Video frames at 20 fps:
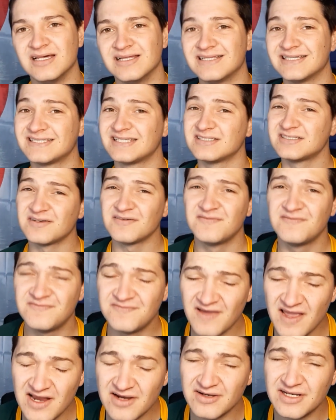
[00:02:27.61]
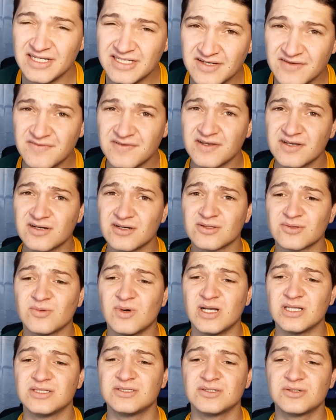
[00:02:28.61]
This is a very difficult
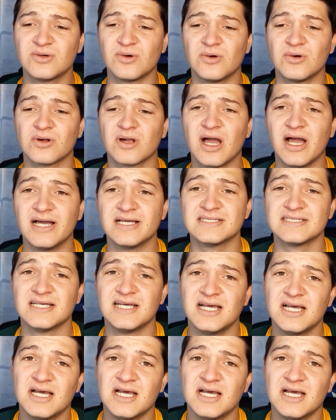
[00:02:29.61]
one to call, guys,